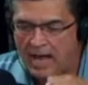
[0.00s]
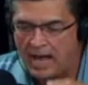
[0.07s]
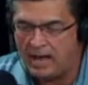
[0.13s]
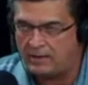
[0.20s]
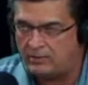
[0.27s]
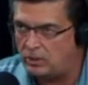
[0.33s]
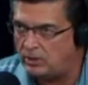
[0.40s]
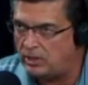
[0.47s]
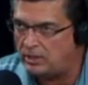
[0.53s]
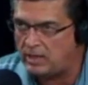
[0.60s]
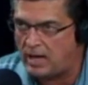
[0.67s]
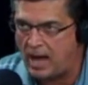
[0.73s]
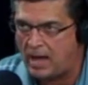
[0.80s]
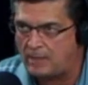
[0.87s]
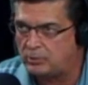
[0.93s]
you need to
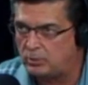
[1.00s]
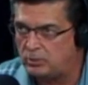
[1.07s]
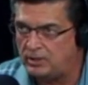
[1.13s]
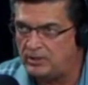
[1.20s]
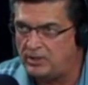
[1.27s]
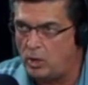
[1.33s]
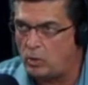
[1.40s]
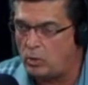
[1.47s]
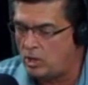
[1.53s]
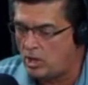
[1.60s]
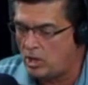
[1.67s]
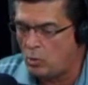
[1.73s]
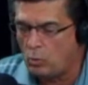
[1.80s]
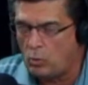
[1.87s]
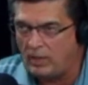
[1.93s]
absolutely know
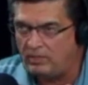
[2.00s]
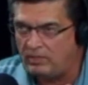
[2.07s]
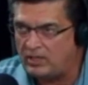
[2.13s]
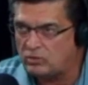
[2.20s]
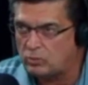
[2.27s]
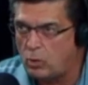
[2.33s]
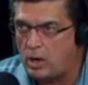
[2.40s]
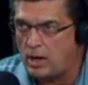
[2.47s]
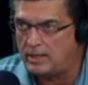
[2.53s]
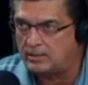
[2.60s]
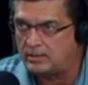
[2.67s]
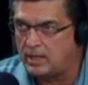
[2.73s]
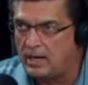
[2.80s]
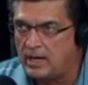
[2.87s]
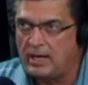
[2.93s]
what this was.
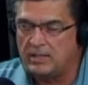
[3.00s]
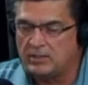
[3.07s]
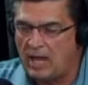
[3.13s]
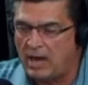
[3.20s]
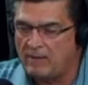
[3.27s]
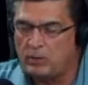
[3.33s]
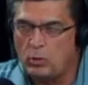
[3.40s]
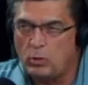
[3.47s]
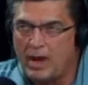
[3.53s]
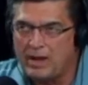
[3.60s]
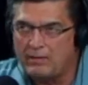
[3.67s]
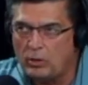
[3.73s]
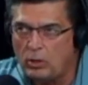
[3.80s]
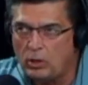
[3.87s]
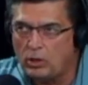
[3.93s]
Is, have you
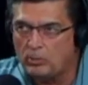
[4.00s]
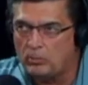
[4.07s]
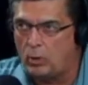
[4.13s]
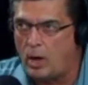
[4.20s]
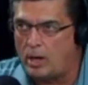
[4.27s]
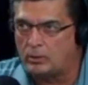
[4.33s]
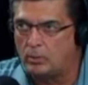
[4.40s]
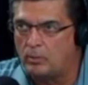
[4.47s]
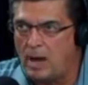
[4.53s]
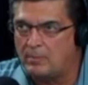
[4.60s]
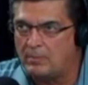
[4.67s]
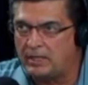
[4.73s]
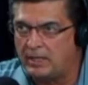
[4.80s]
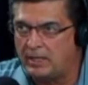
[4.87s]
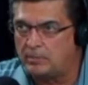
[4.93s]
ever heard Barack Obama
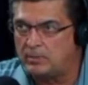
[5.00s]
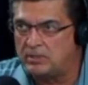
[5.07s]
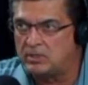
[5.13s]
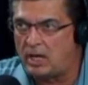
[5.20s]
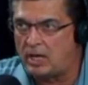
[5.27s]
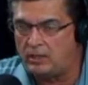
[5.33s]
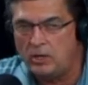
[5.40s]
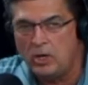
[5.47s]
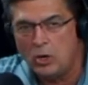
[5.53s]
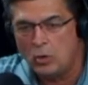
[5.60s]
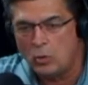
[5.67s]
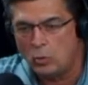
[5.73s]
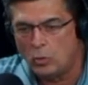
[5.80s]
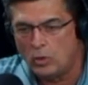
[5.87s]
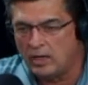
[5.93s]
get up and say,
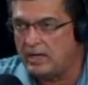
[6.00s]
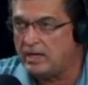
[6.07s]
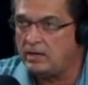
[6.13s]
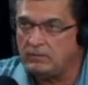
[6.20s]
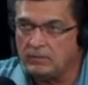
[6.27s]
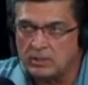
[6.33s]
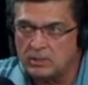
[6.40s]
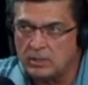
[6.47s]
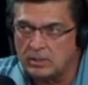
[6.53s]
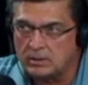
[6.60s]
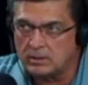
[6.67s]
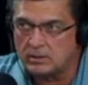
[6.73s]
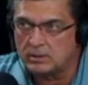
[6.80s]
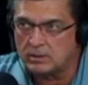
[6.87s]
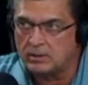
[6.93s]
even
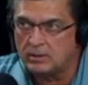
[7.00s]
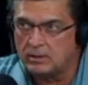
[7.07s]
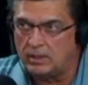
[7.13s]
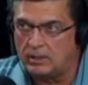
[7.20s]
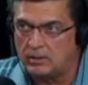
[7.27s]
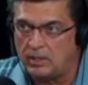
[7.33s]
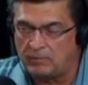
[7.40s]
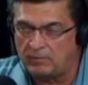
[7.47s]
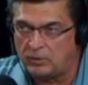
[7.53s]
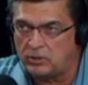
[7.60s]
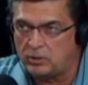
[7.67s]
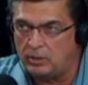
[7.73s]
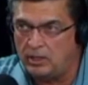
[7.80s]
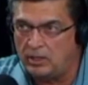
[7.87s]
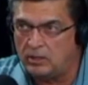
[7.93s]
since the Gifford
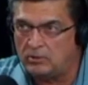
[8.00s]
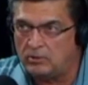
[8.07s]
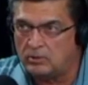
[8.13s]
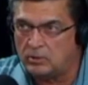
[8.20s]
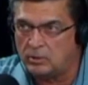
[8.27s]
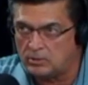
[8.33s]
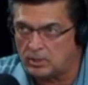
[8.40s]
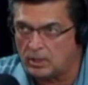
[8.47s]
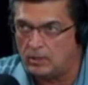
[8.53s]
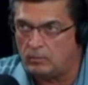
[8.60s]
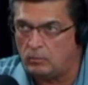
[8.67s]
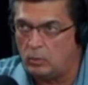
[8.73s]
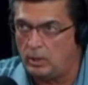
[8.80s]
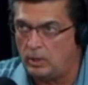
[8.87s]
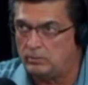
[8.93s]
shooting in Tucson
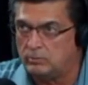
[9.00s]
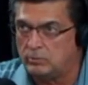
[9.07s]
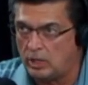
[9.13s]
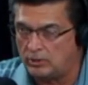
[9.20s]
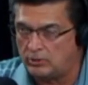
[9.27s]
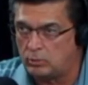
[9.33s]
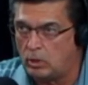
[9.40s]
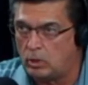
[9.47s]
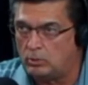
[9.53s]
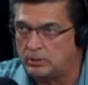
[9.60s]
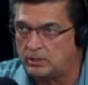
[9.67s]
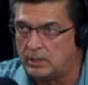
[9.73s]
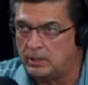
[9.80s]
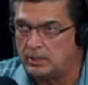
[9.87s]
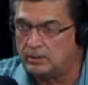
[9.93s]
where Judge Roll was
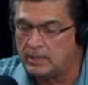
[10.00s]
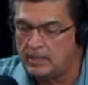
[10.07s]
killed,